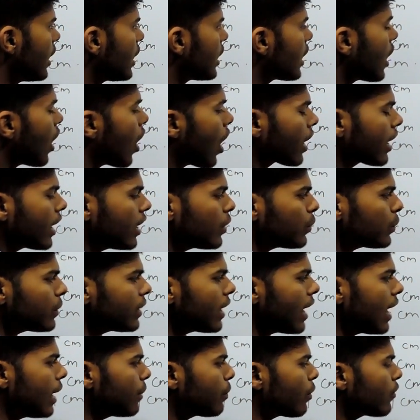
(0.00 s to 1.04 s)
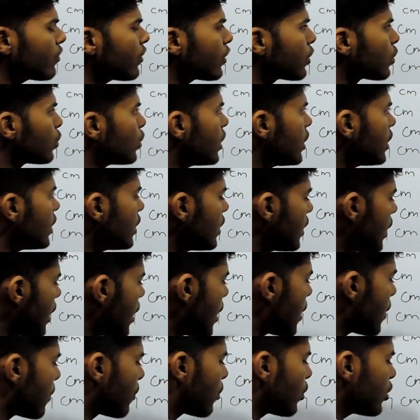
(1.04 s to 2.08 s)
Now again with the help of the ruler,
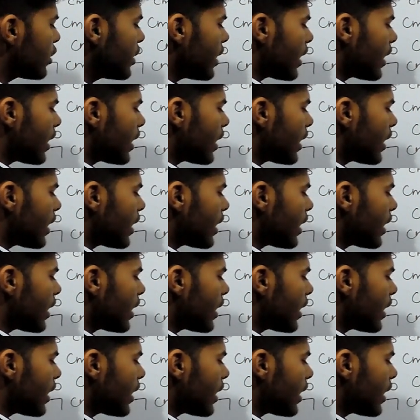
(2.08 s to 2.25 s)
put